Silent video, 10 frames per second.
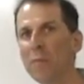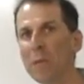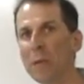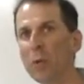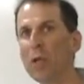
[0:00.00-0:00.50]

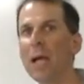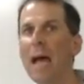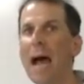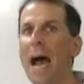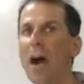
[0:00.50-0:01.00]
people,
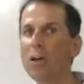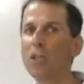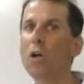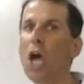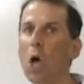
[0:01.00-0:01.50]
how
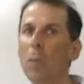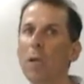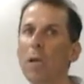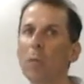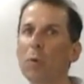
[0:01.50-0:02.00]
can you help
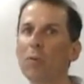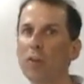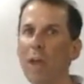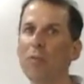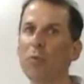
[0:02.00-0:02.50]
me
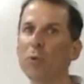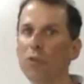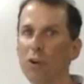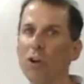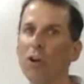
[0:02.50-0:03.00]
present the
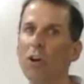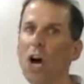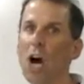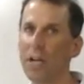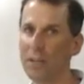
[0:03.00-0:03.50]
return
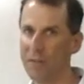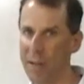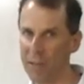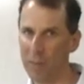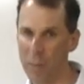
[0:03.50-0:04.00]
on
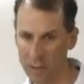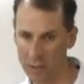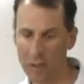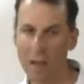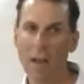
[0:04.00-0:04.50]
investment?
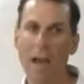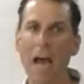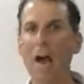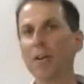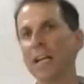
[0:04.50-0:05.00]

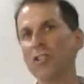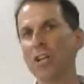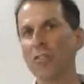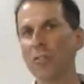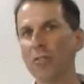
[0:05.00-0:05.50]
How can I
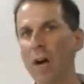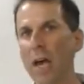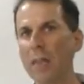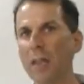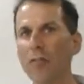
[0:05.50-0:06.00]

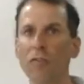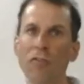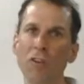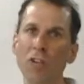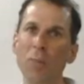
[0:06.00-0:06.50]
justify this to
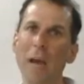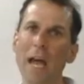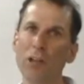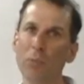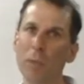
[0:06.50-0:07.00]
senior
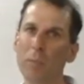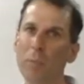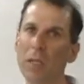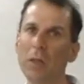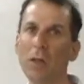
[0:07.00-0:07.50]
management
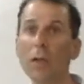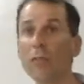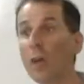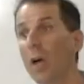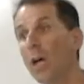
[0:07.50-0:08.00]

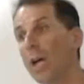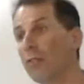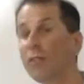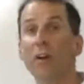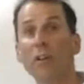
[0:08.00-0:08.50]
because
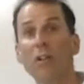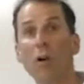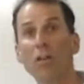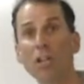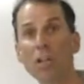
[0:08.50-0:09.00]
it's a fairly
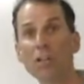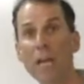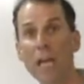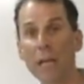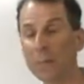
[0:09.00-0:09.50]
large
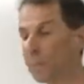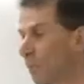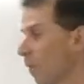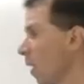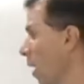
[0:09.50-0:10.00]
undertaking?
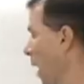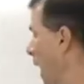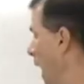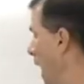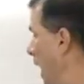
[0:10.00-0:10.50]

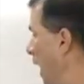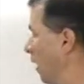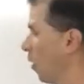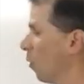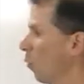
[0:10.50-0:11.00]

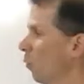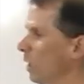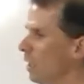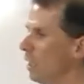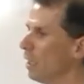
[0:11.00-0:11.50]
And
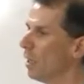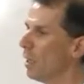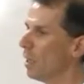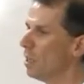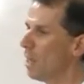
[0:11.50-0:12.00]
really,
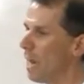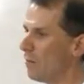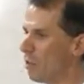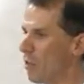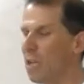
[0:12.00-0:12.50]
you
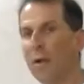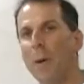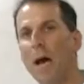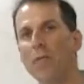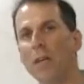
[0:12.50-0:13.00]
have to think
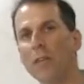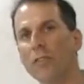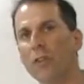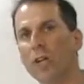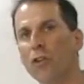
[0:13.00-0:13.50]
about
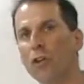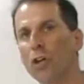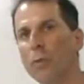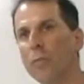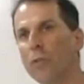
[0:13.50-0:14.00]
this in
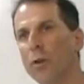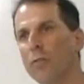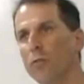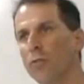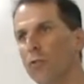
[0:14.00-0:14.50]
terms
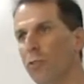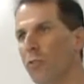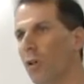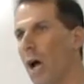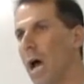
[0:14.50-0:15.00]
of two
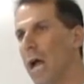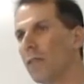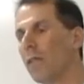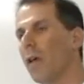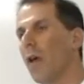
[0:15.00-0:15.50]
sides.